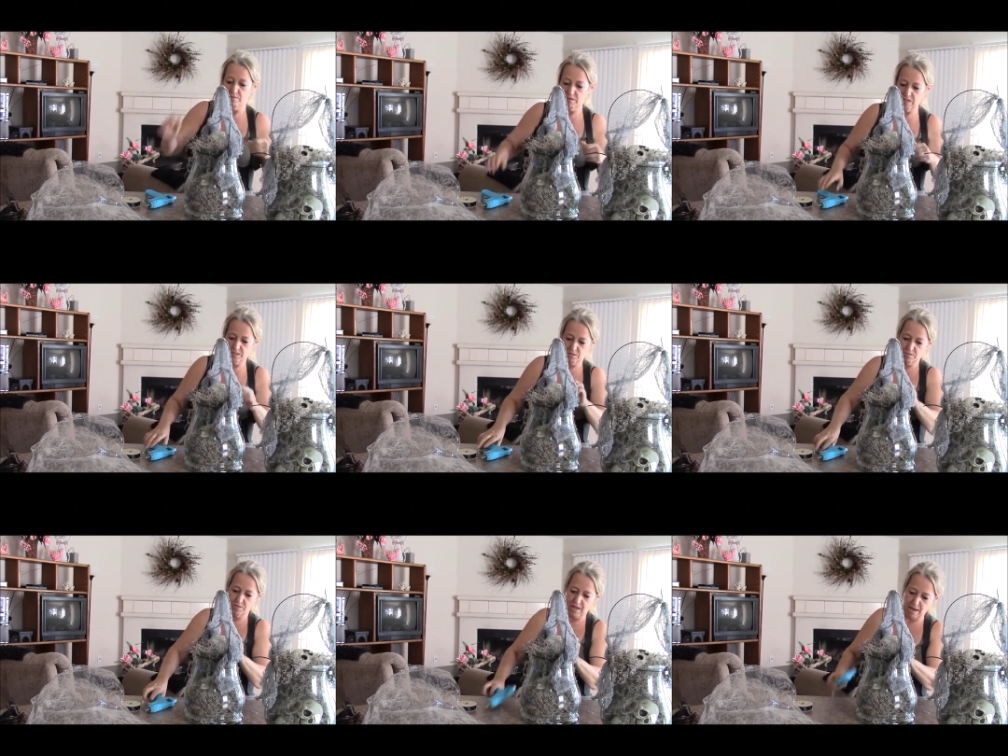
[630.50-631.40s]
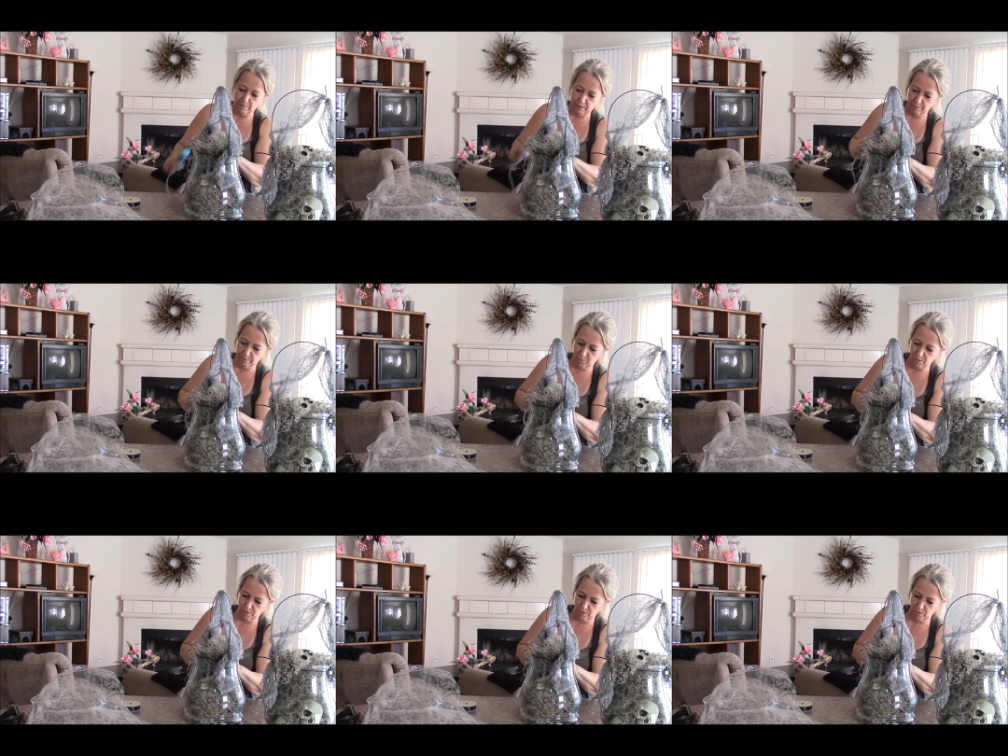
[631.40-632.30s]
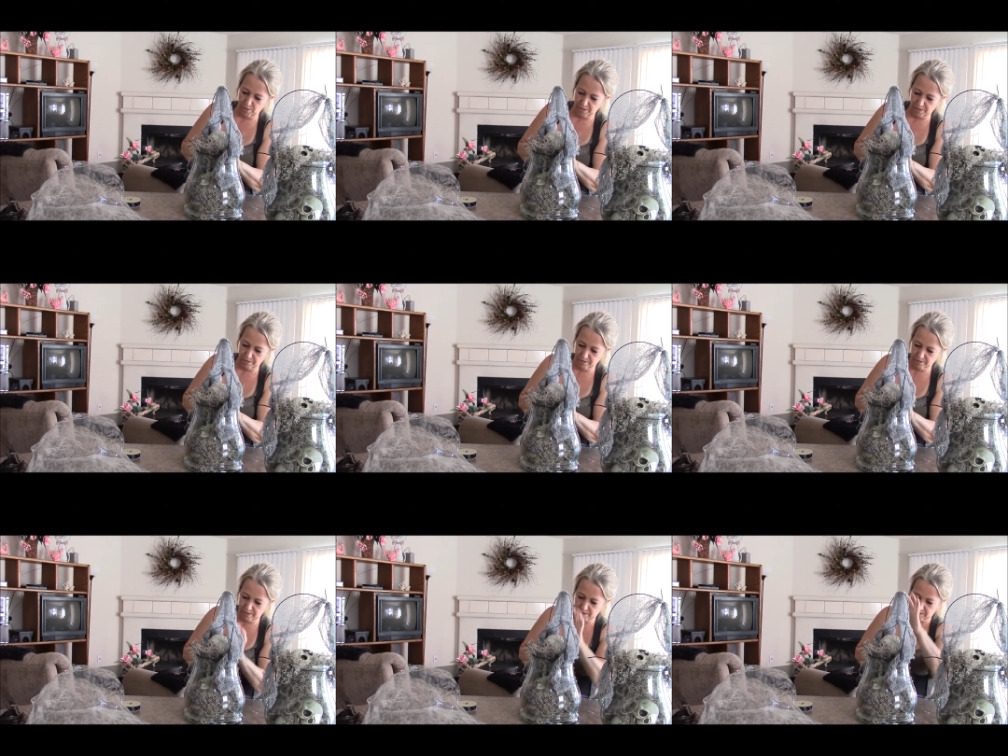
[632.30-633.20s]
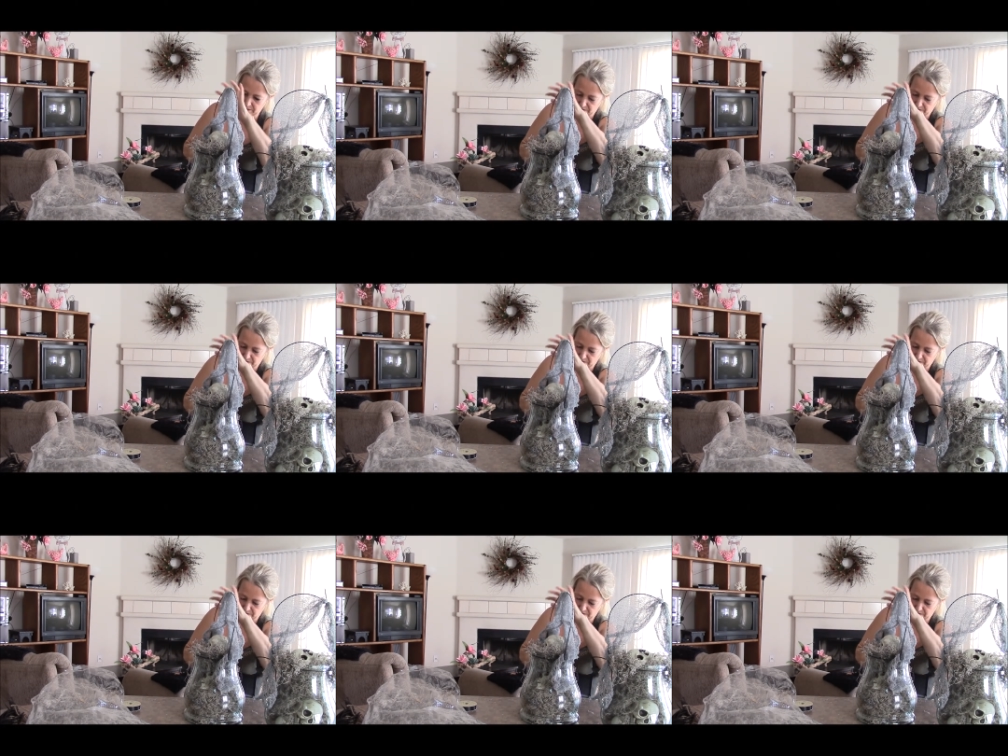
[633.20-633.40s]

you need to, dab a little bit more glue on here. It looks like it's going to